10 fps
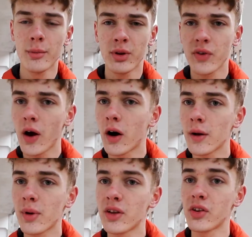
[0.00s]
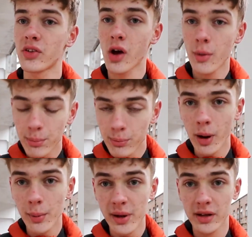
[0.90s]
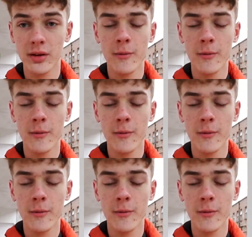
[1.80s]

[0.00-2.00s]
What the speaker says: So they're high places, public,